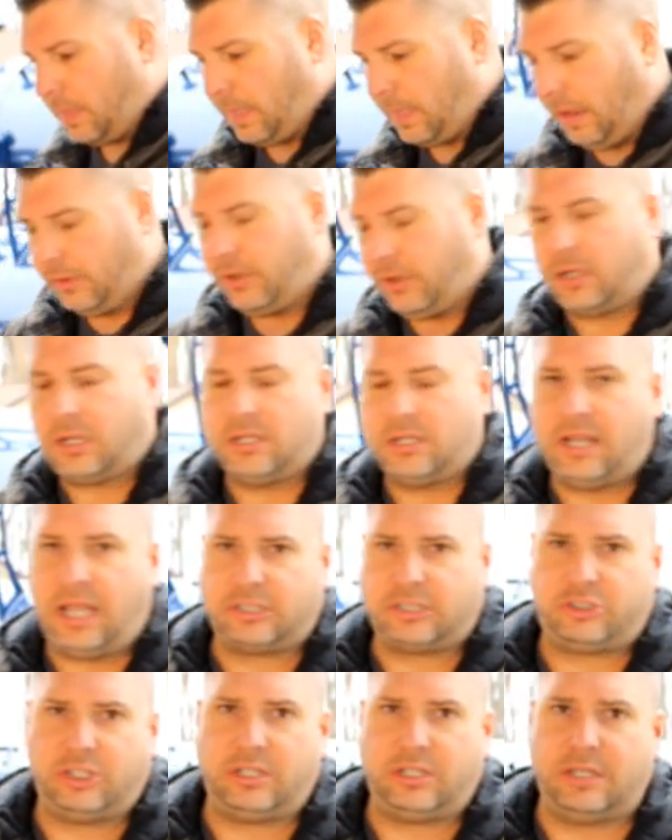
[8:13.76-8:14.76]
the
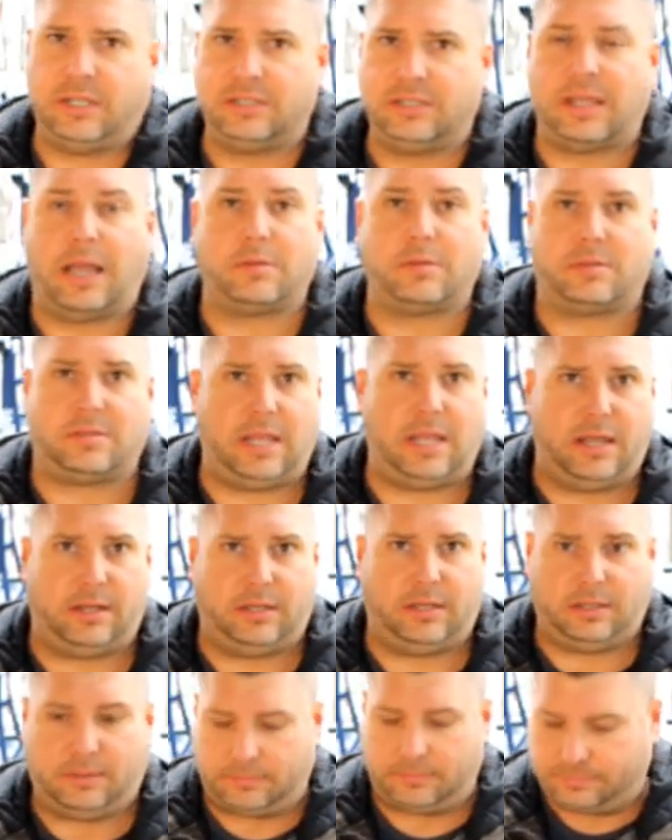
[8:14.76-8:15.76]
connection is
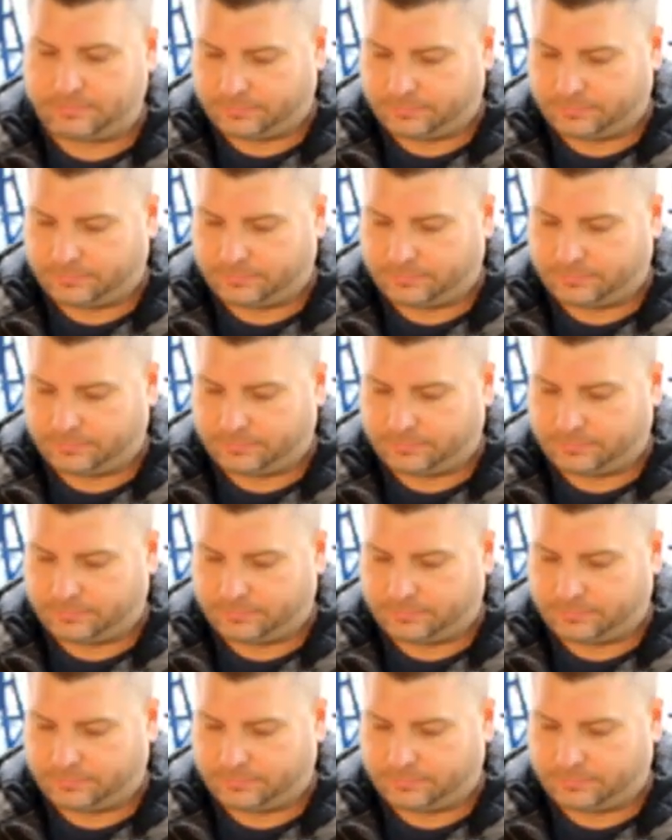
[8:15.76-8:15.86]
outstanding.